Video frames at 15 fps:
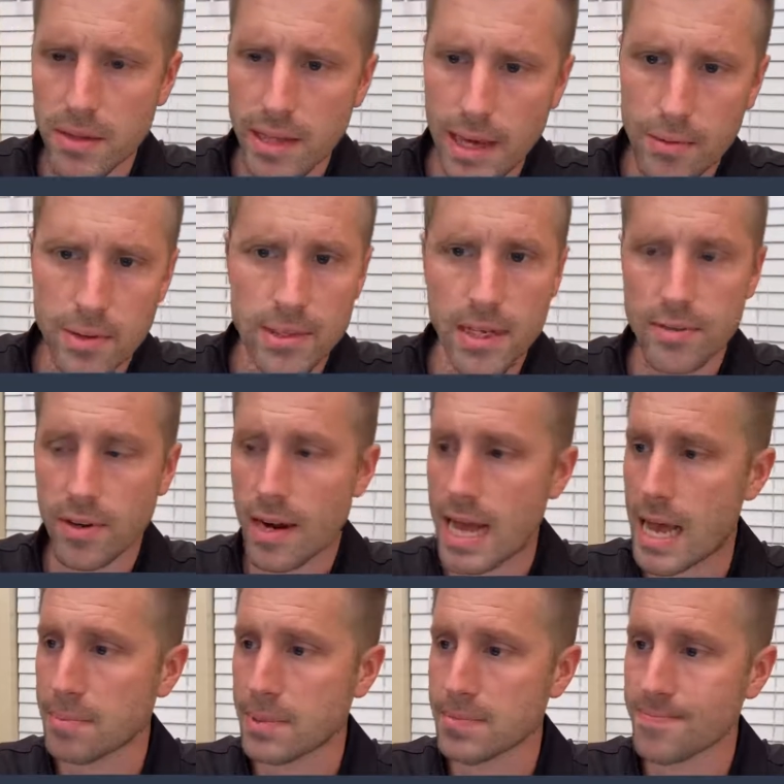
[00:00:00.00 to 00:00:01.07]
that would never
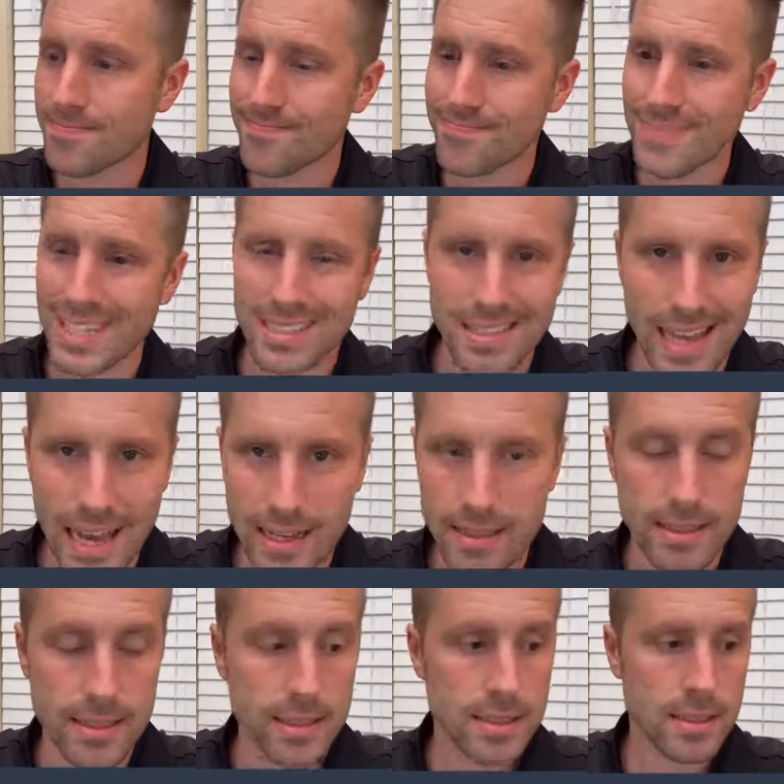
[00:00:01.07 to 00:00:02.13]
happen.
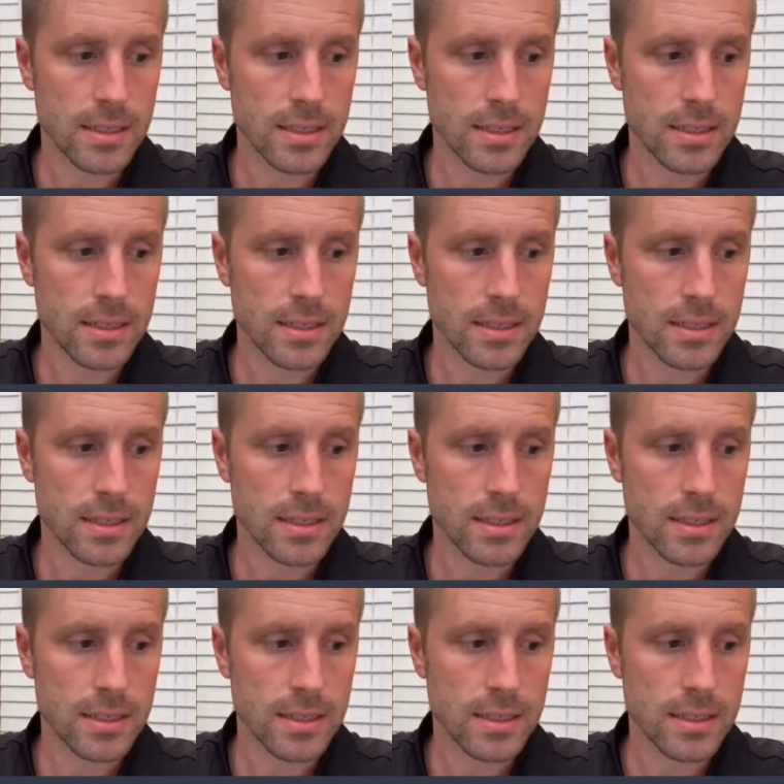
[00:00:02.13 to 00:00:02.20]
Exactly.